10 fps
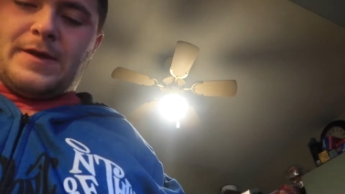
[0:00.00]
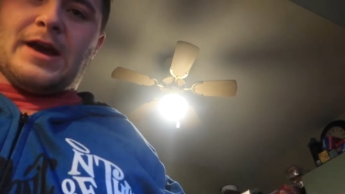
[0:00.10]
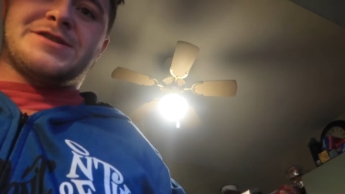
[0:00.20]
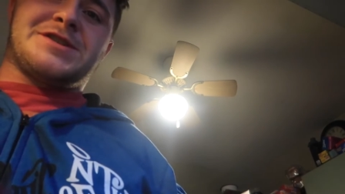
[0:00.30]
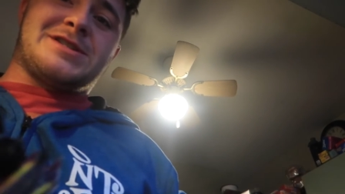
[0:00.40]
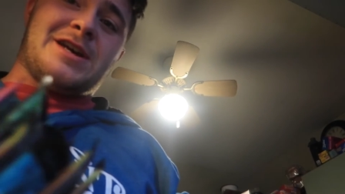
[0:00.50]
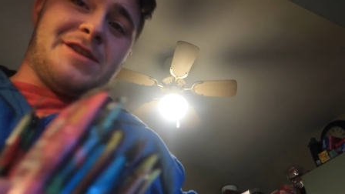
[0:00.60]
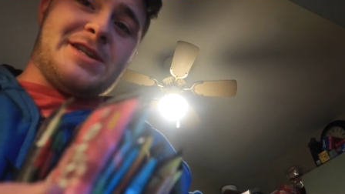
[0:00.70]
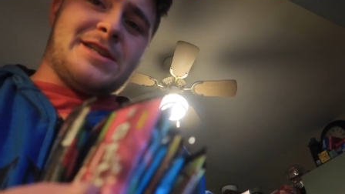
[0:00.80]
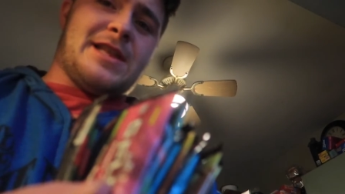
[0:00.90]
They also
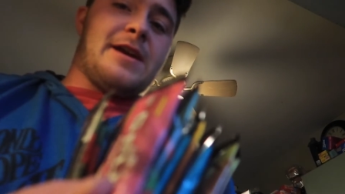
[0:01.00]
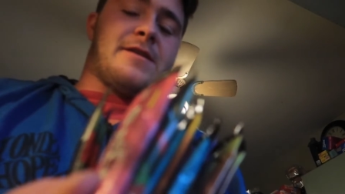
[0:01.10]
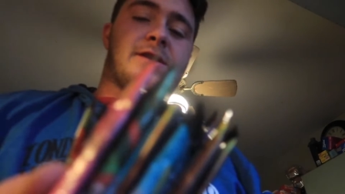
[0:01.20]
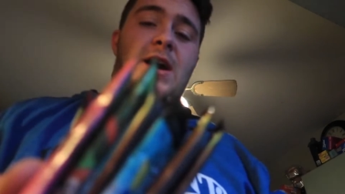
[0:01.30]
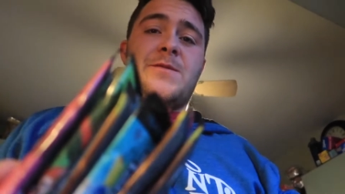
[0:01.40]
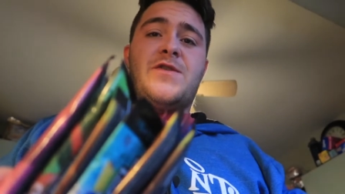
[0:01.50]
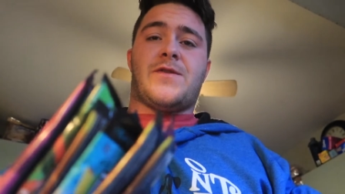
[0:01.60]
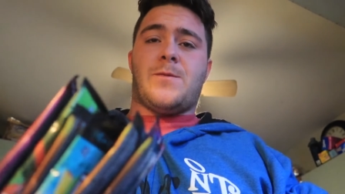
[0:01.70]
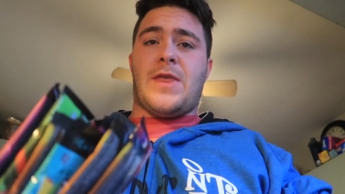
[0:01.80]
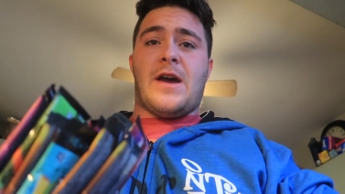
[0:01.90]
sell these in like
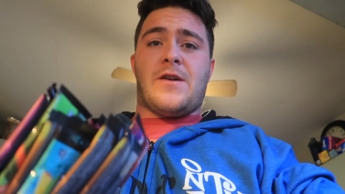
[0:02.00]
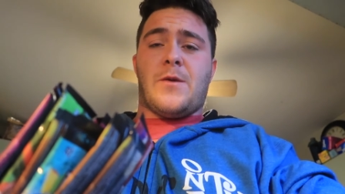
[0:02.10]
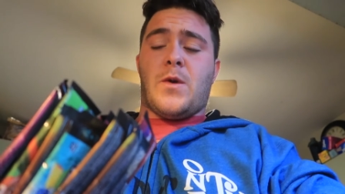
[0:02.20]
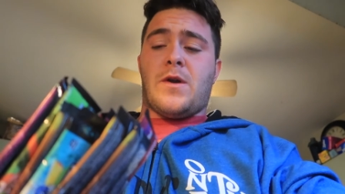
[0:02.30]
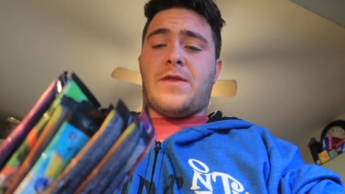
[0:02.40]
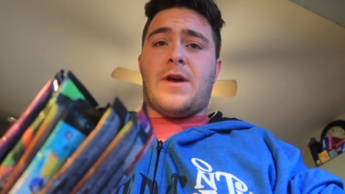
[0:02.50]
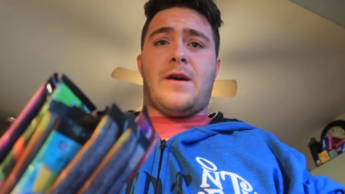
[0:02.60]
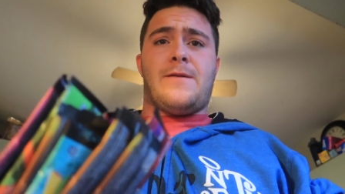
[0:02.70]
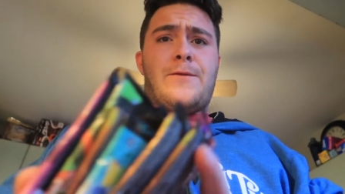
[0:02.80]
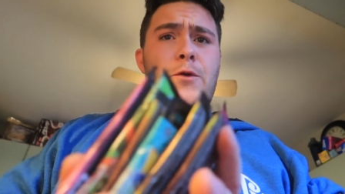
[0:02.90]
tubs that are worth
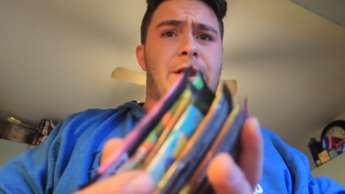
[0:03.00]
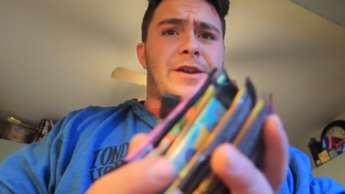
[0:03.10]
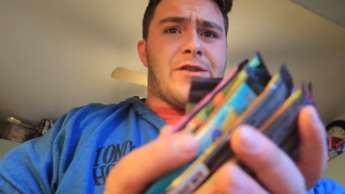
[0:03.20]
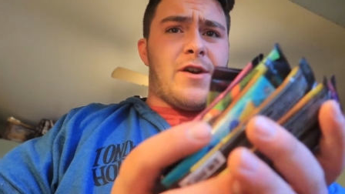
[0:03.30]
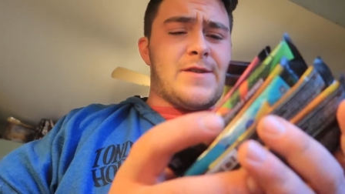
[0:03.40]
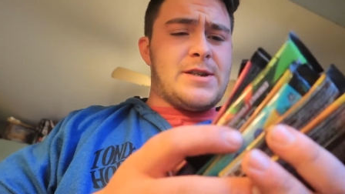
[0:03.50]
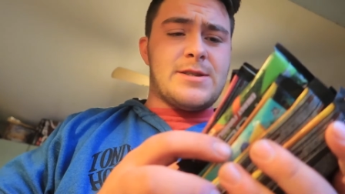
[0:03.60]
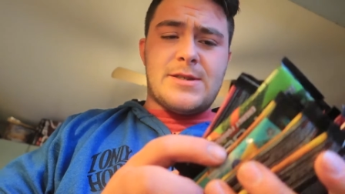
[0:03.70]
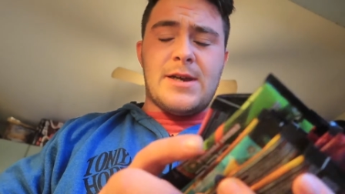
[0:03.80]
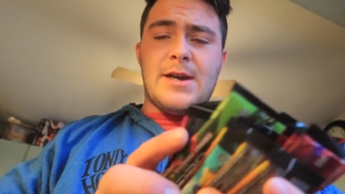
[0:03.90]
uh, forty
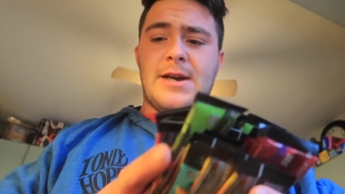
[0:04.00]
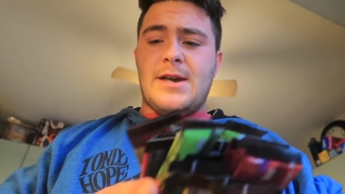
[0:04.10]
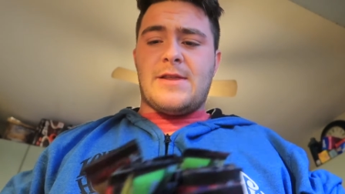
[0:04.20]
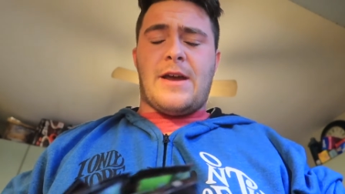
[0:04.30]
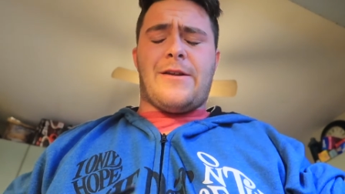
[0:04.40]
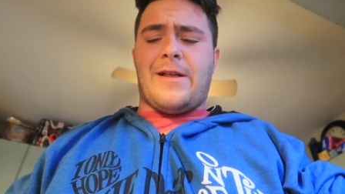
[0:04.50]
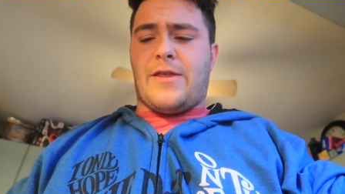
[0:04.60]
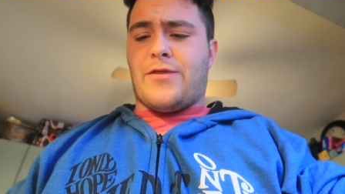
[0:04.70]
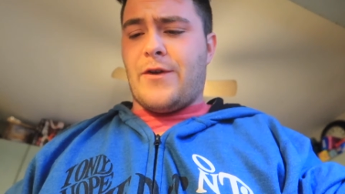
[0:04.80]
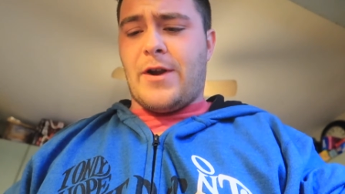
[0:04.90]
servings that are
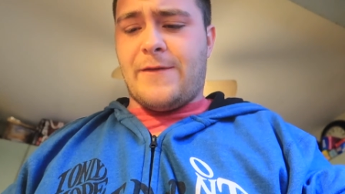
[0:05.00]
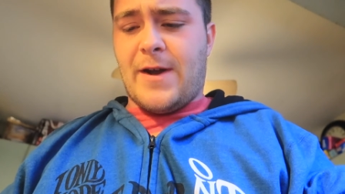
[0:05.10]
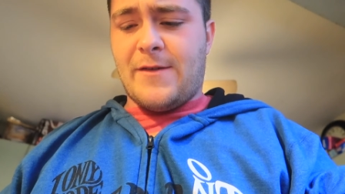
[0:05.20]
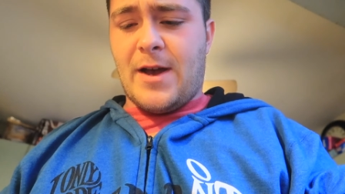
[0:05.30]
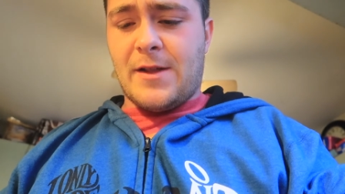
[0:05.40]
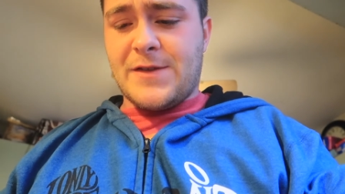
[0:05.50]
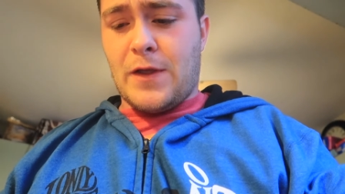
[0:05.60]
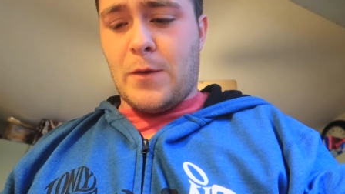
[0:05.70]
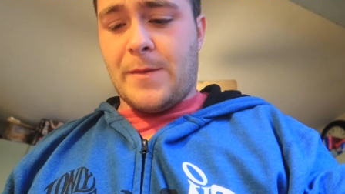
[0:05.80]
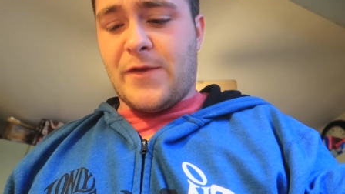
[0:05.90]
like thirty-five
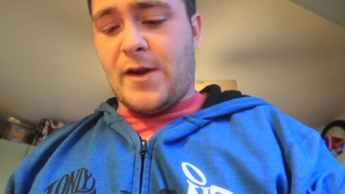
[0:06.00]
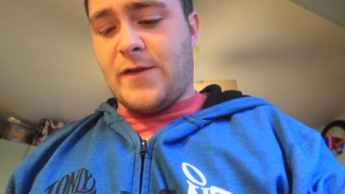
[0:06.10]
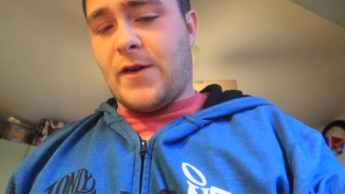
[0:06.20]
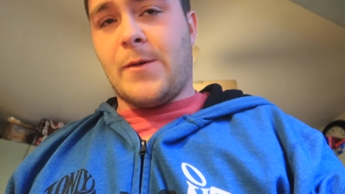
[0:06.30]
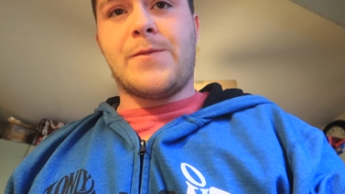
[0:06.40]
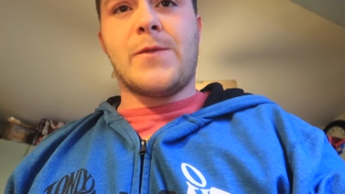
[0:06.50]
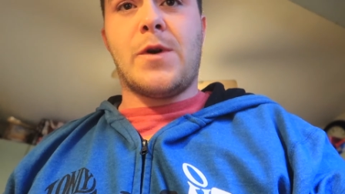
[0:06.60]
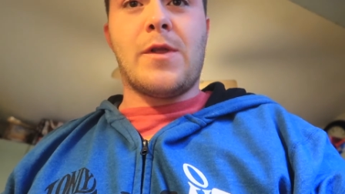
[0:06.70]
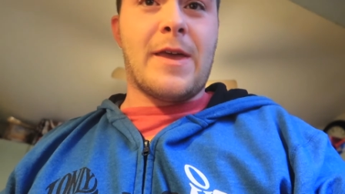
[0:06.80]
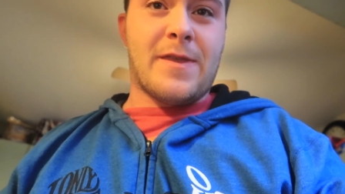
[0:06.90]
dollars on the website. So,
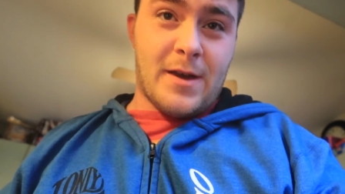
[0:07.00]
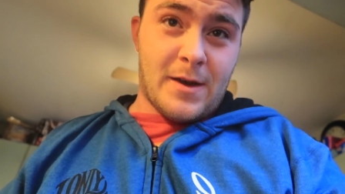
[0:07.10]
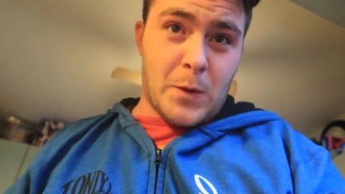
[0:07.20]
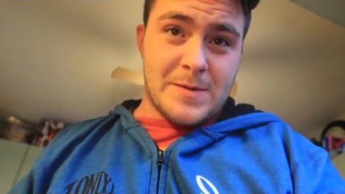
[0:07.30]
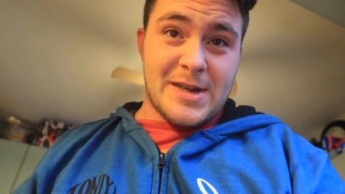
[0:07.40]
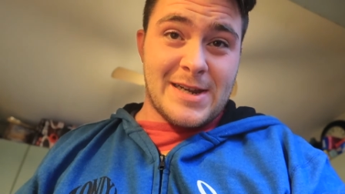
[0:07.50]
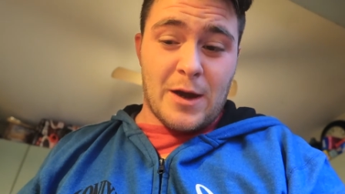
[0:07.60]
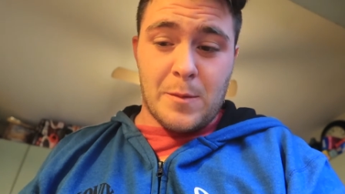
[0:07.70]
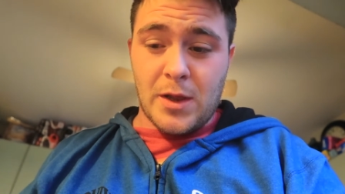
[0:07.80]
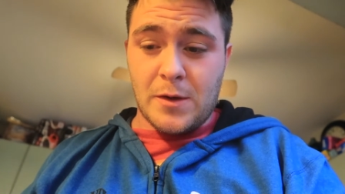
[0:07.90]
we'll link the website
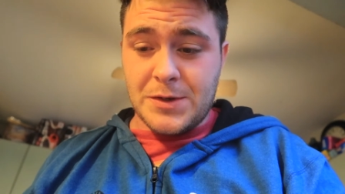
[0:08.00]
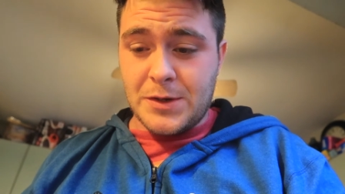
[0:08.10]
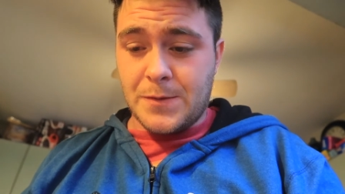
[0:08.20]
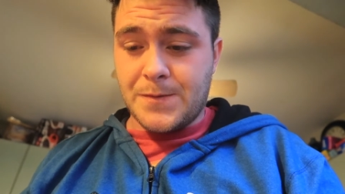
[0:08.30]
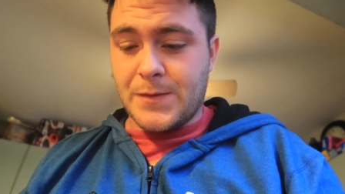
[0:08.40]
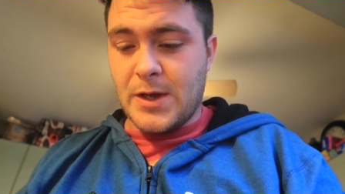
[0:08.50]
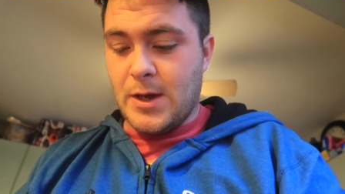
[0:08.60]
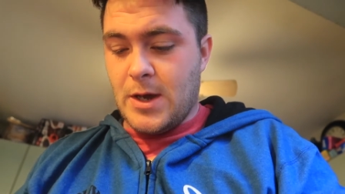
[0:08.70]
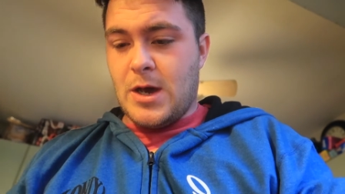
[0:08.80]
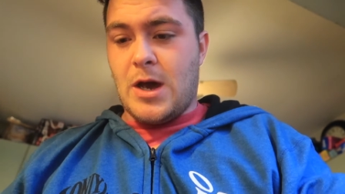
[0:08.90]
down below too.
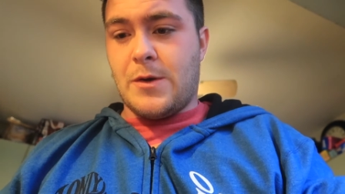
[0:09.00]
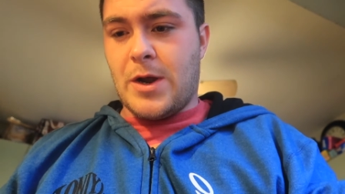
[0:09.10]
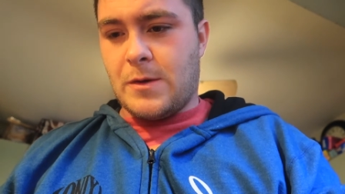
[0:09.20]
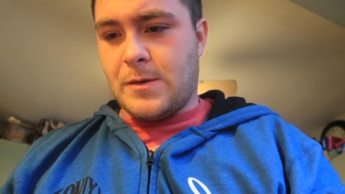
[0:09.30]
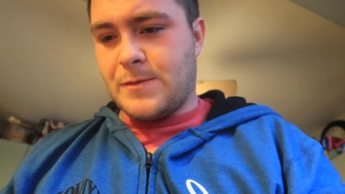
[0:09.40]
Oh no,